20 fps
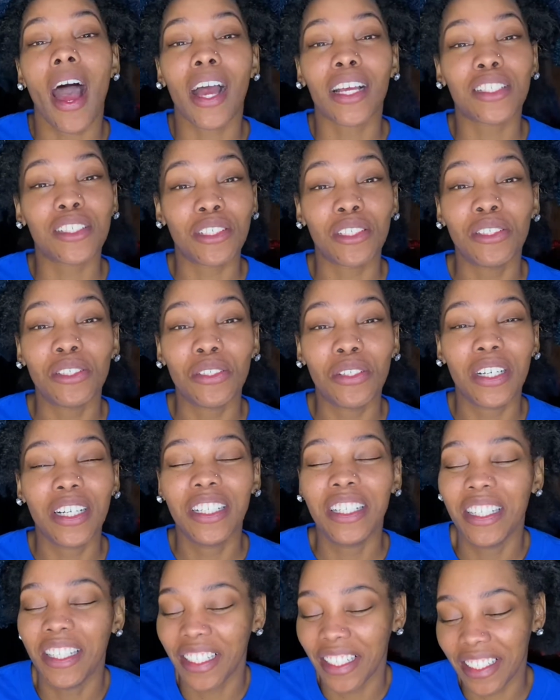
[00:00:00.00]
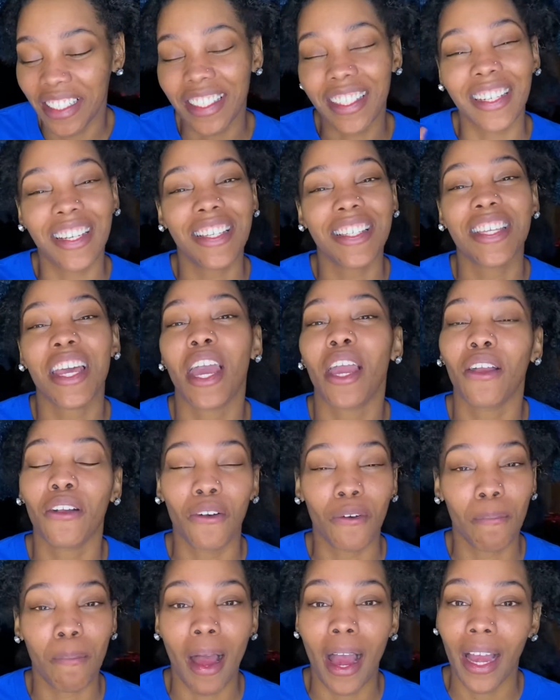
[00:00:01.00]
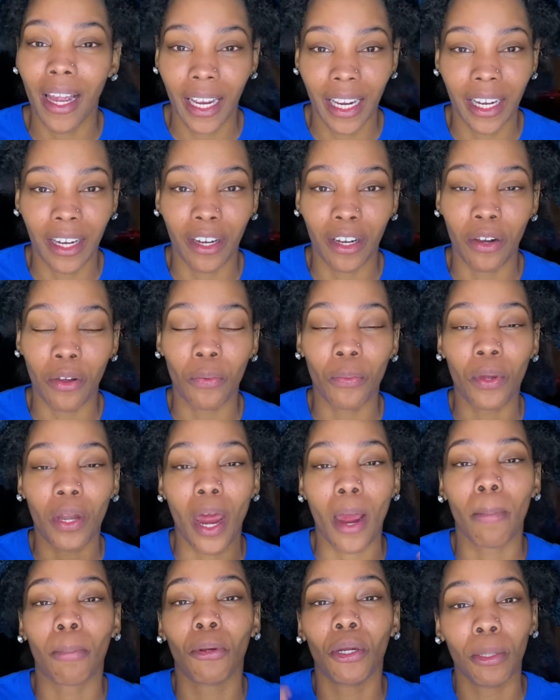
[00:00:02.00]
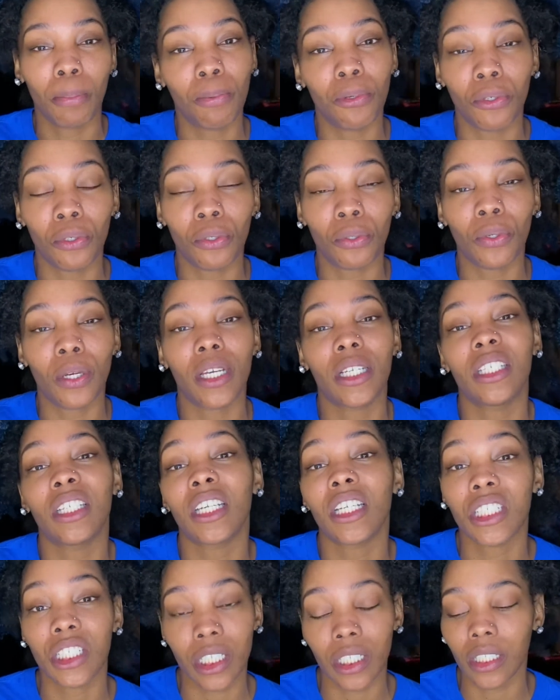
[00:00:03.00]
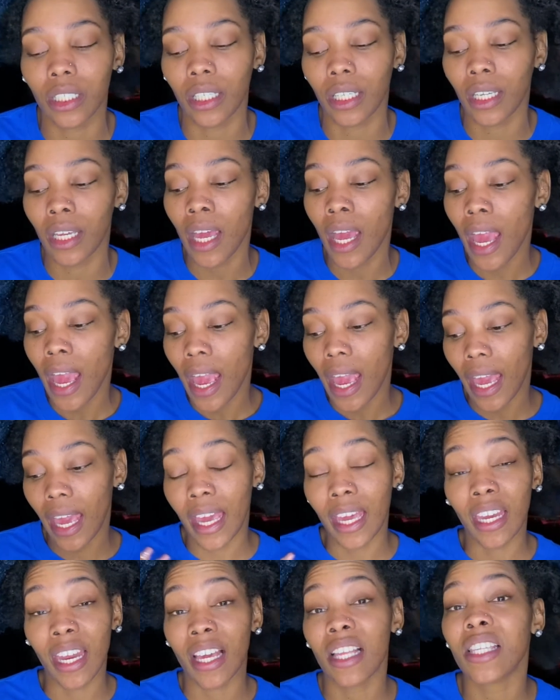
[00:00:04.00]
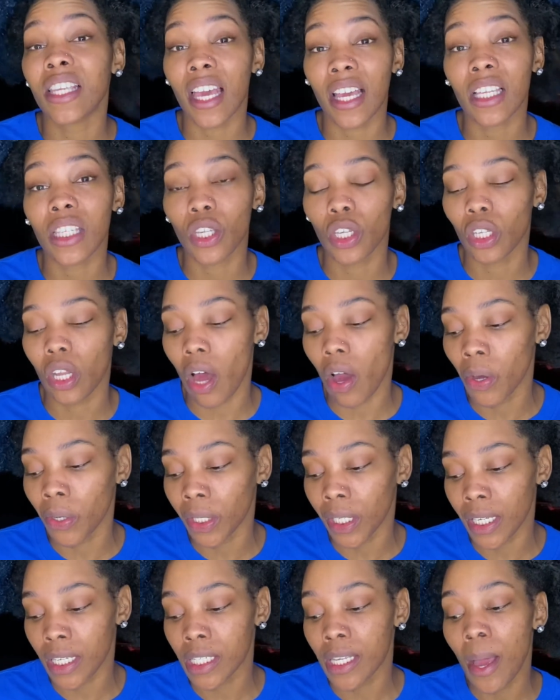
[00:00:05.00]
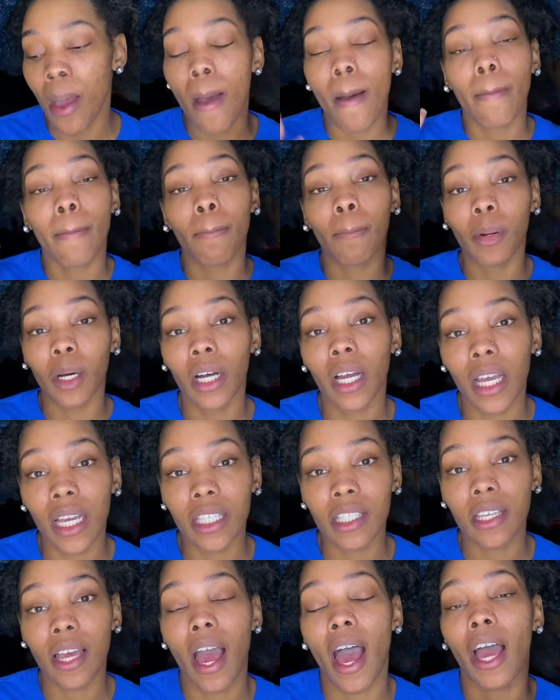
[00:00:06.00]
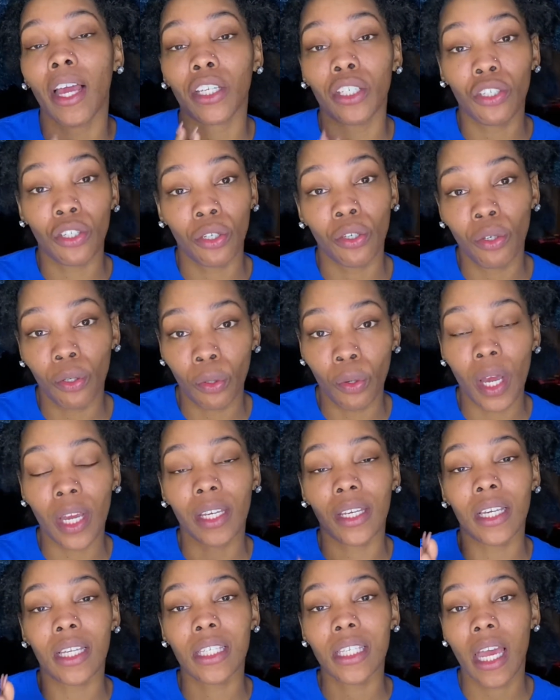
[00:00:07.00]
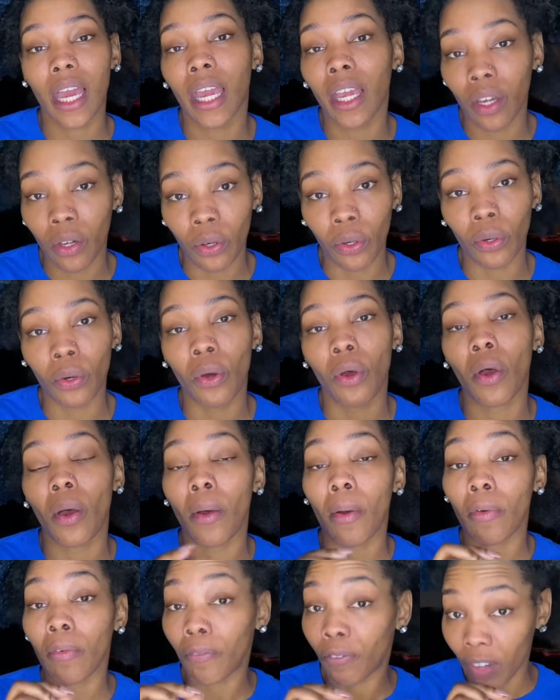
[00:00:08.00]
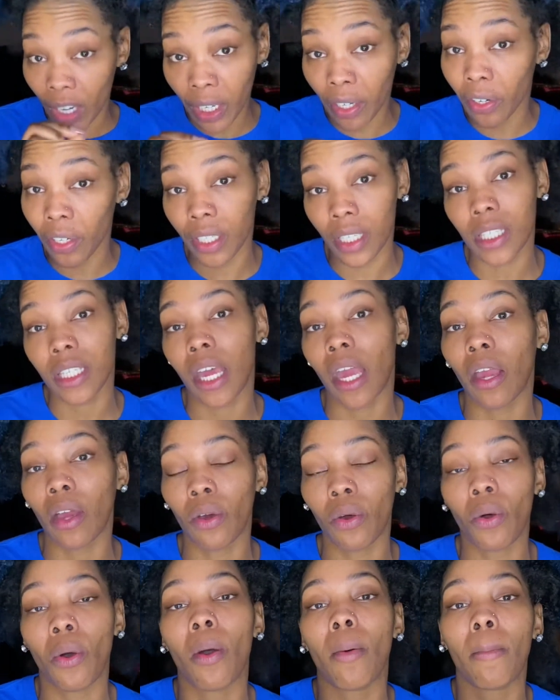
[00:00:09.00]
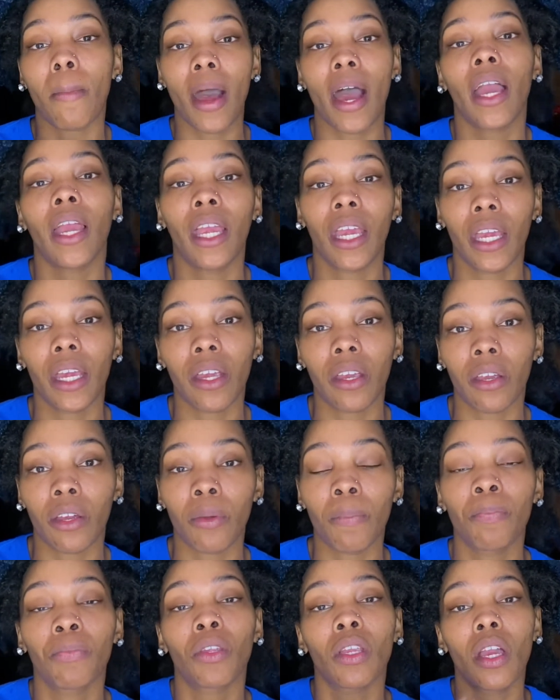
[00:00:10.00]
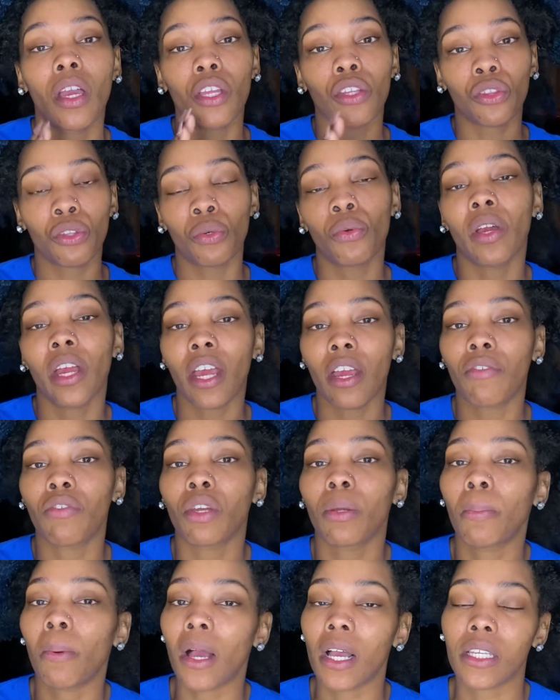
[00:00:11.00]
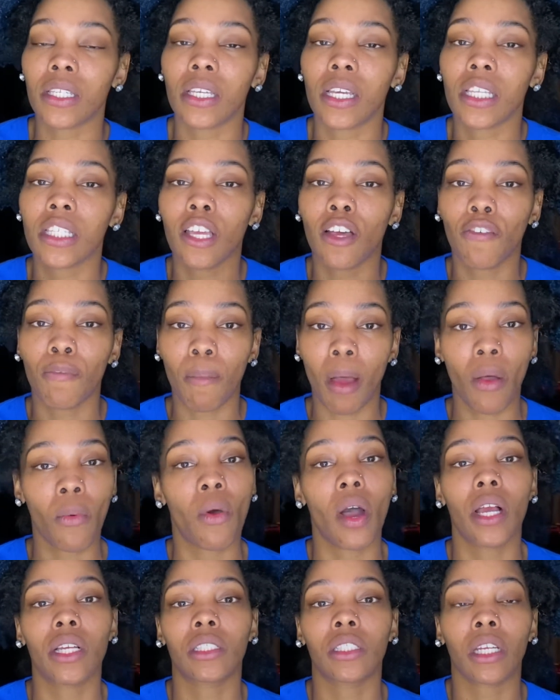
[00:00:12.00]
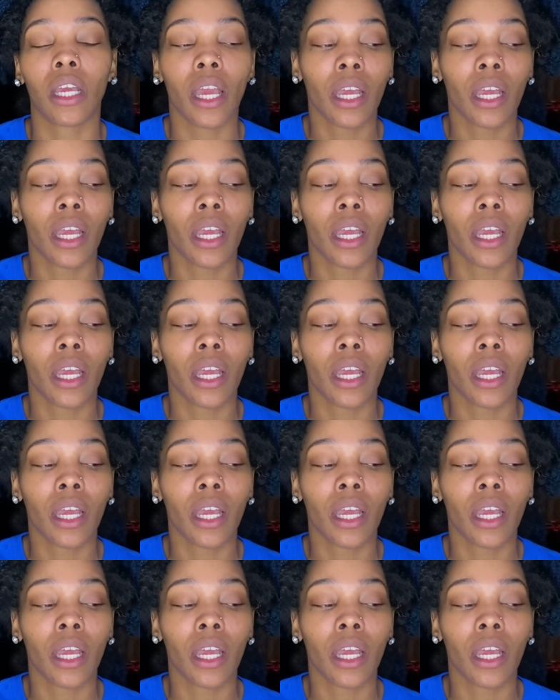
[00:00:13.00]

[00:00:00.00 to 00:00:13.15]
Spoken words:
do detangle my hair when I pre-poo initially, and that takes the longest. But I do finger detangle my hair through every process of my wash day.